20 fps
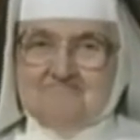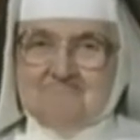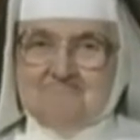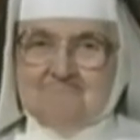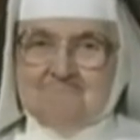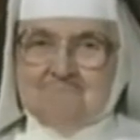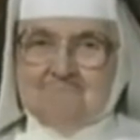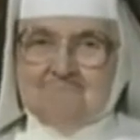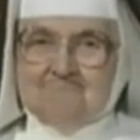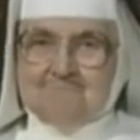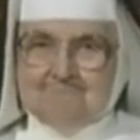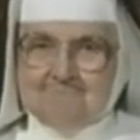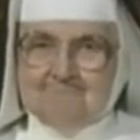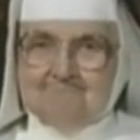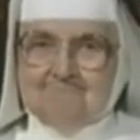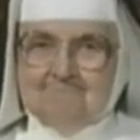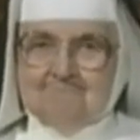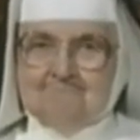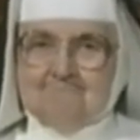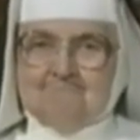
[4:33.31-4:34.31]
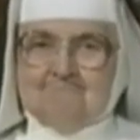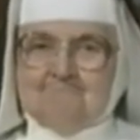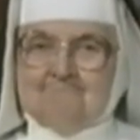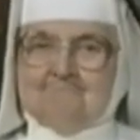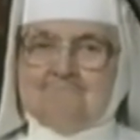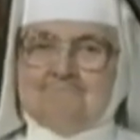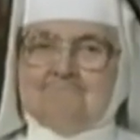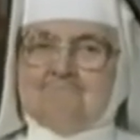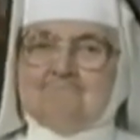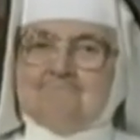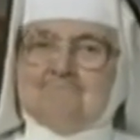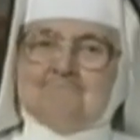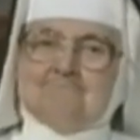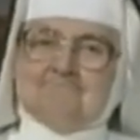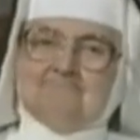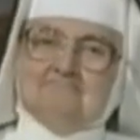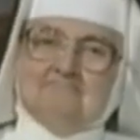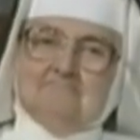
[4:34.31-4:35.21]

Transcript: (no one is talking)